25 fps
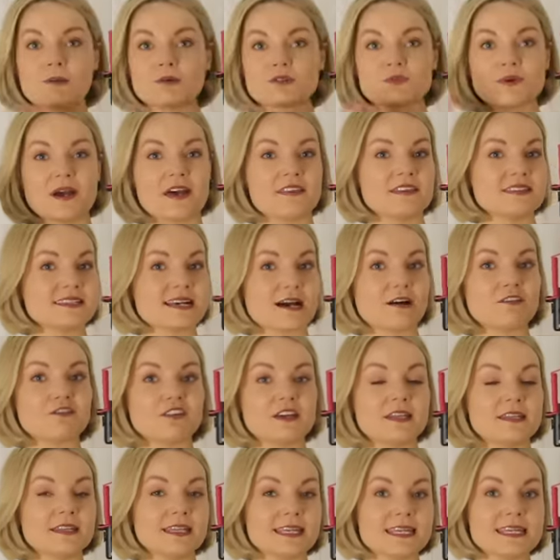would wear this outfit
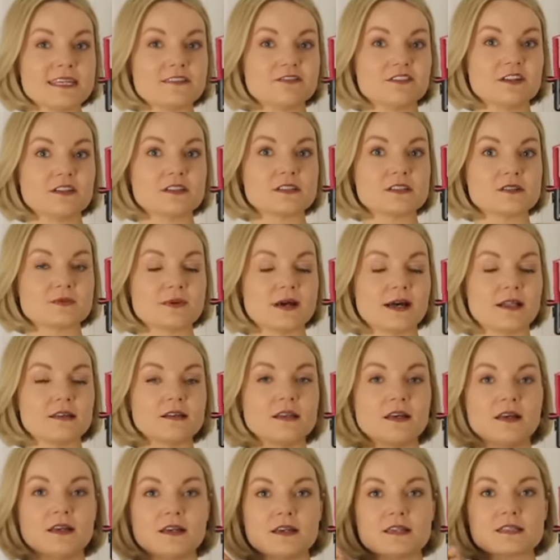in the evening as well,
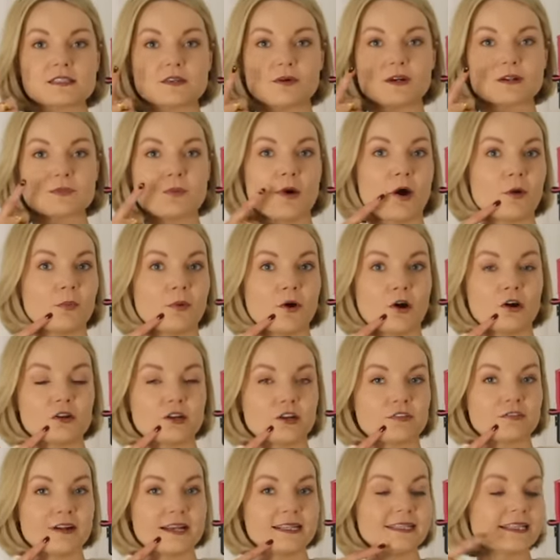so I'd pop on a
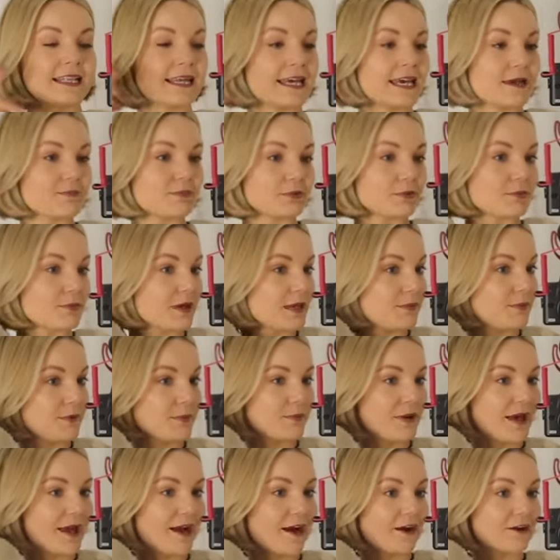red lip, maybe
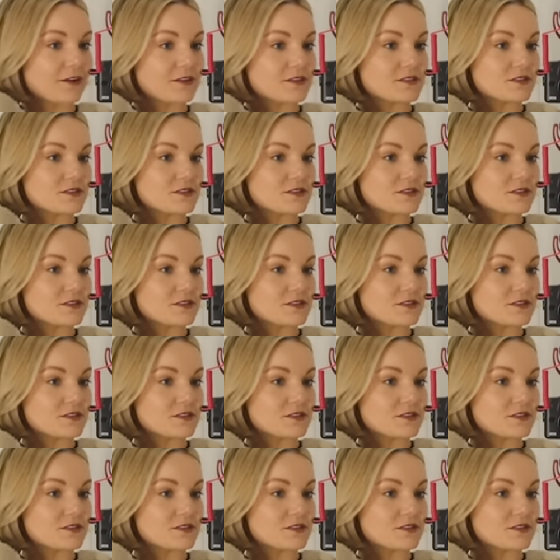my hair in a